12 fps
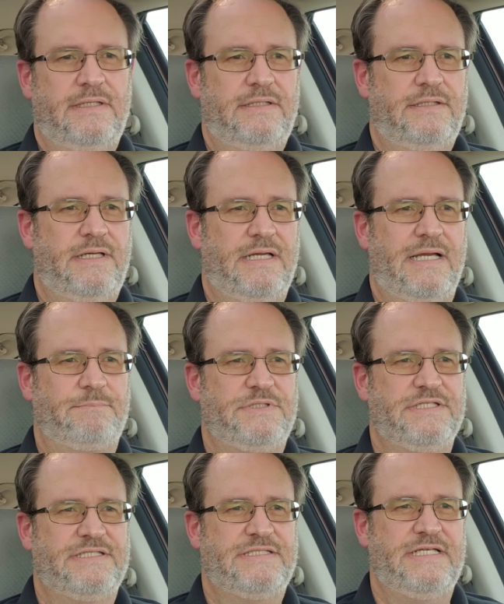Uh, I'm
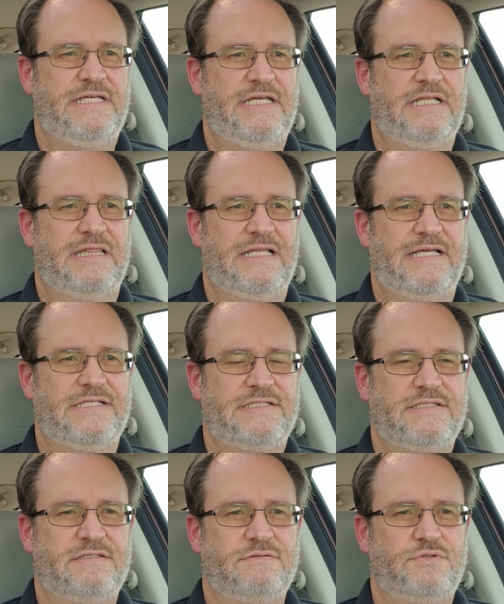just seeing
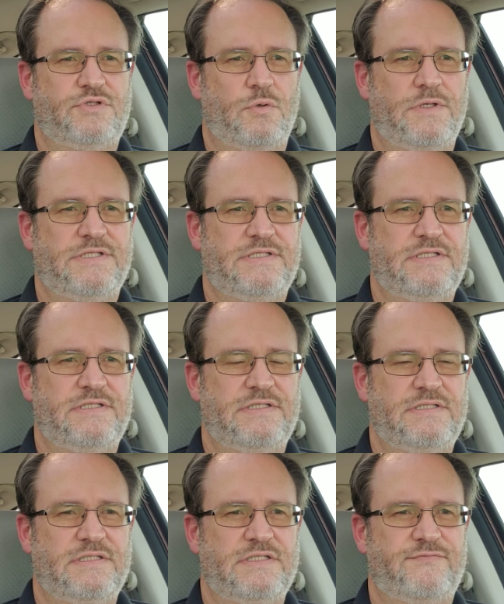less
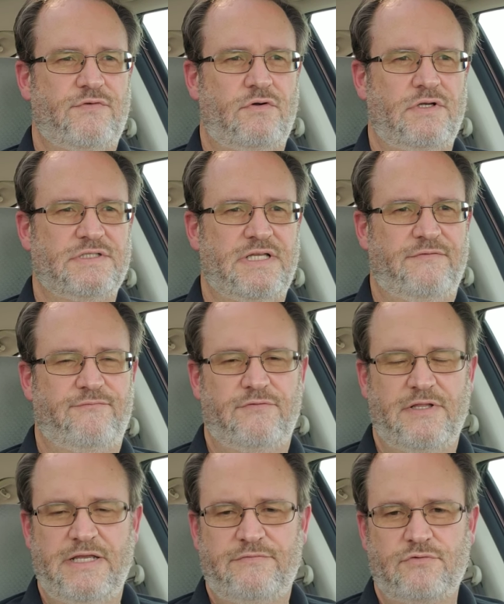choices as far as like
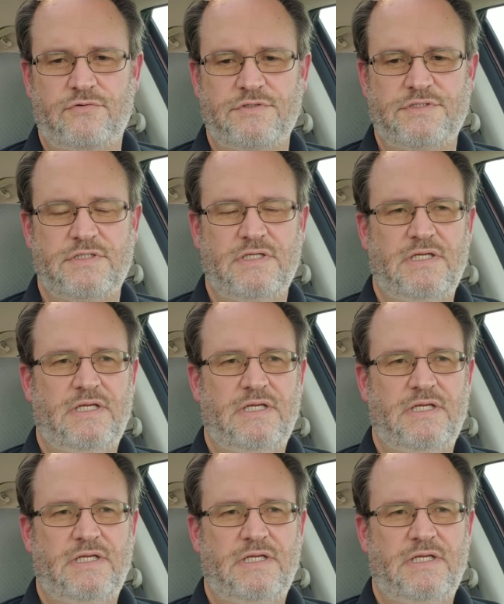flavors.